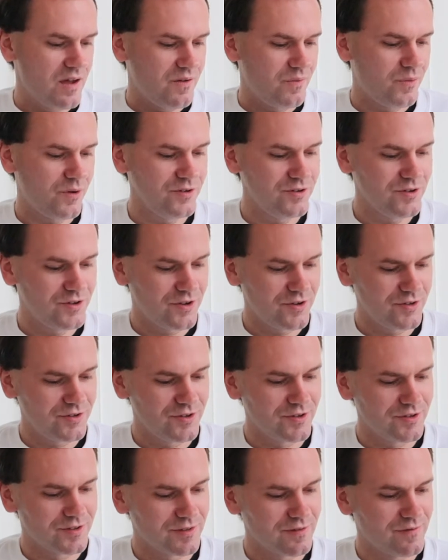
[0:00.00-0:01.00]
What you could
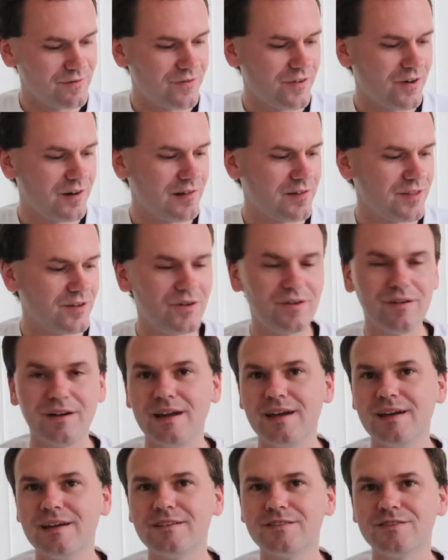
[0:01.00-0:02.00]
use them for though
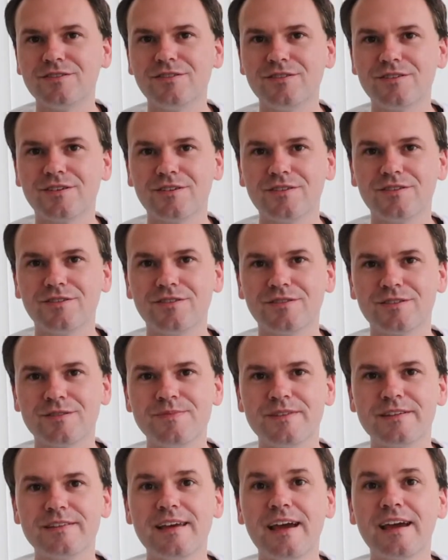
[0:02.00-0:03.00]
is you could use
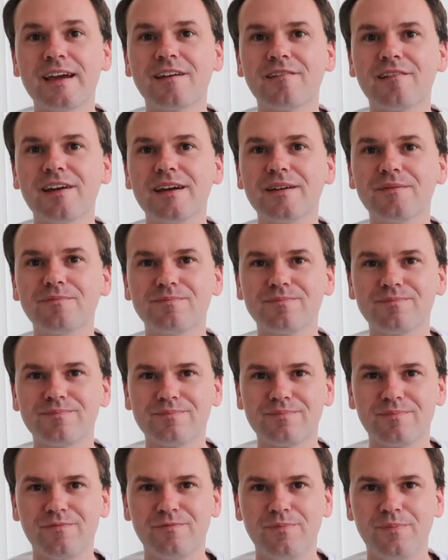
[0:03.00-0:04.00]
them to decorate
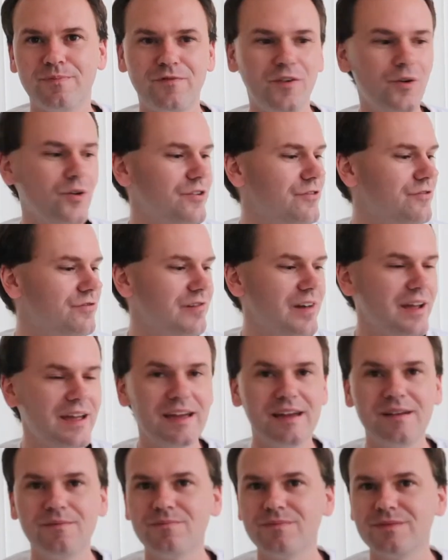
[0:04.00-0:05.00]
photo
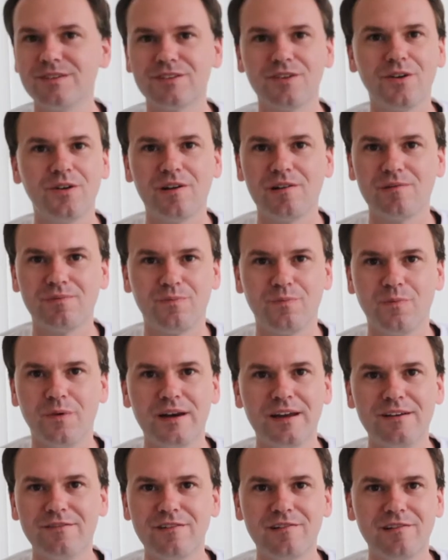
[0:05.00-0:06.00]
frames or
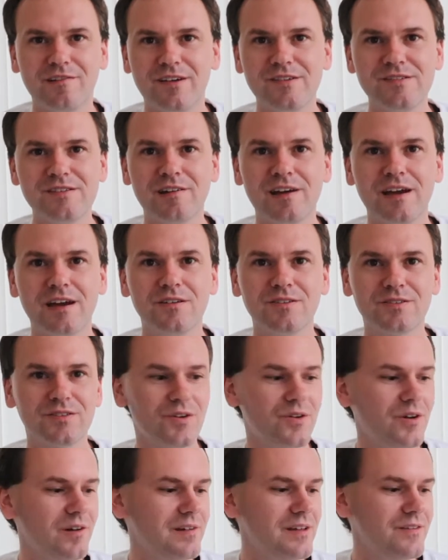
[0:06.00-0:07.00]
whatever around your house,
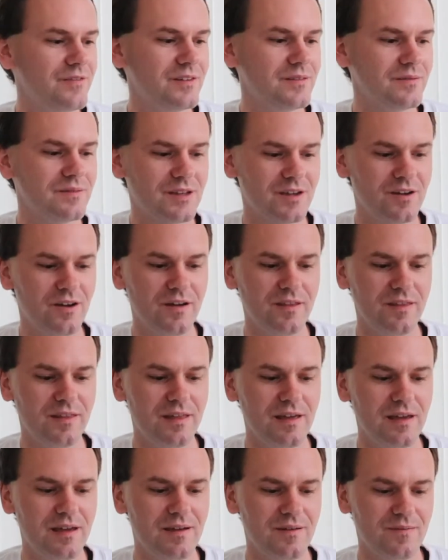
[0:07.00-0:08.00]
or even cut
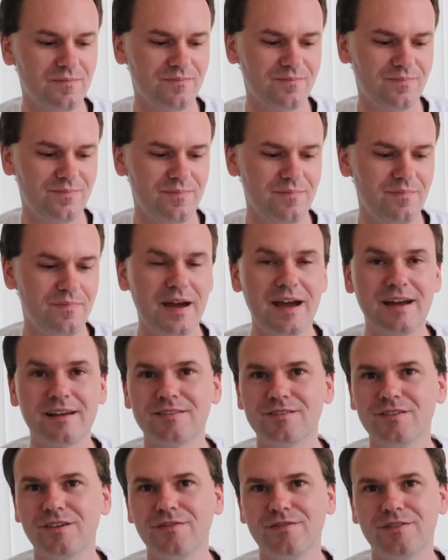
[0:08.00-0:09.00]
the
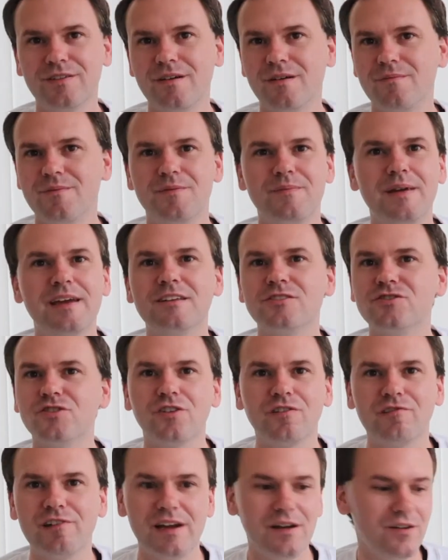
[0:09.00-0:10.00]
backs off them and make
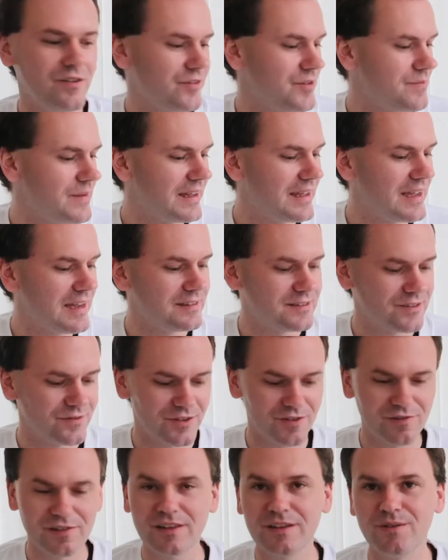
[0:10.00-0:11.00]
jewellery out of them, I guess, if
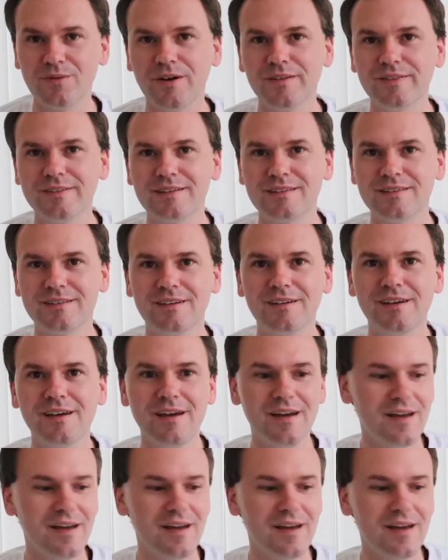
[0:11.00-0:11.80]
you really wanted to.